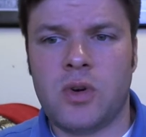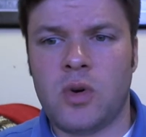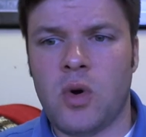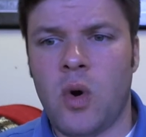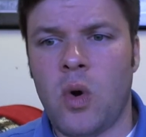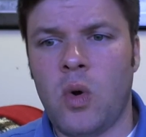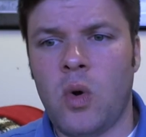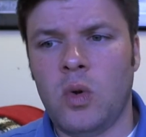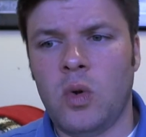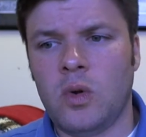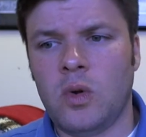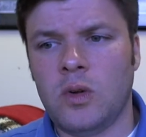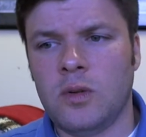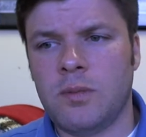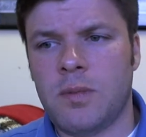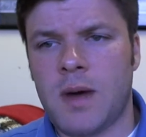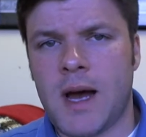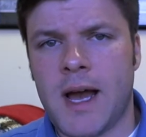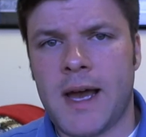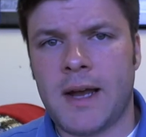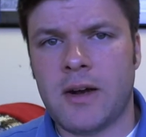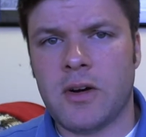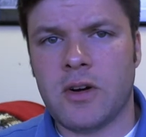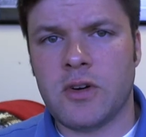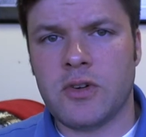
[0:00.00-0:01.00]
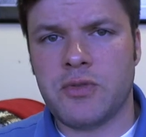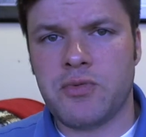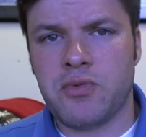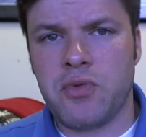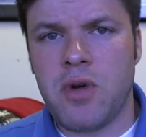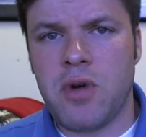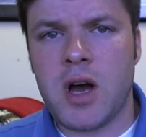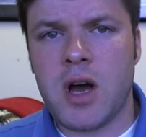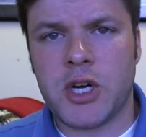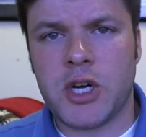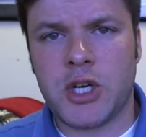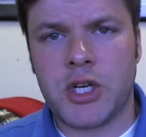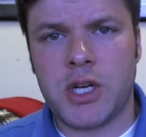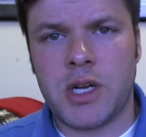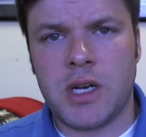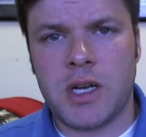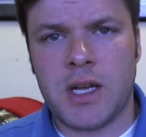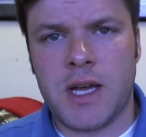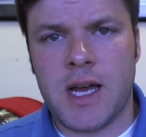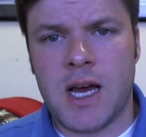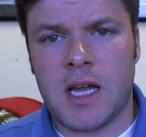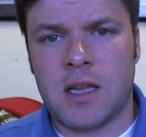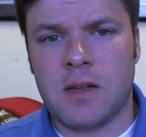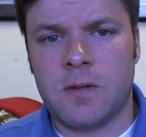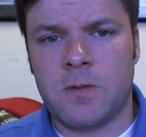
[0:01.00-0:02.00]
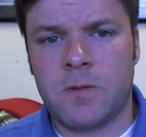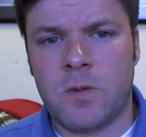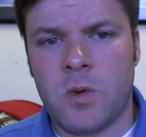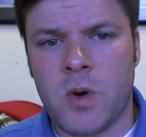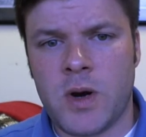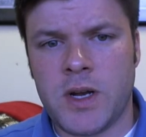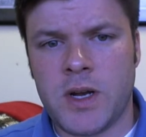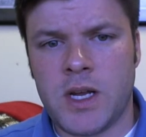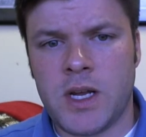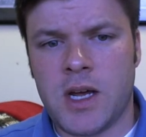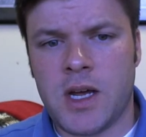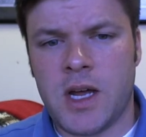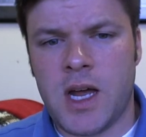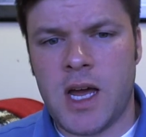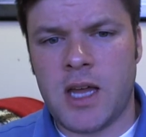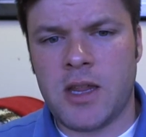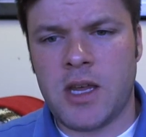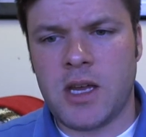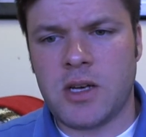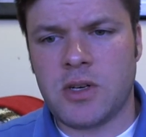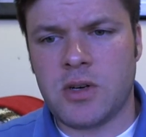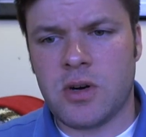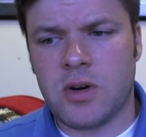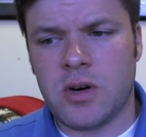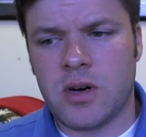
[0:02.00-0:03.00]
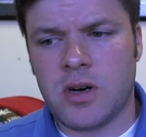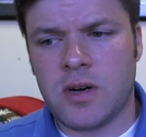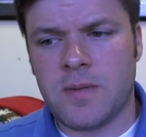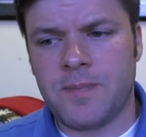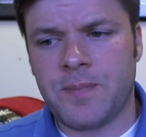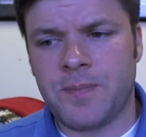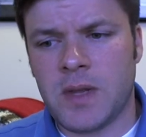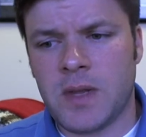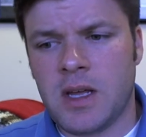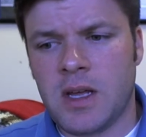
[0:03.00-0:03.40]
gold miners, rush into California, and they turn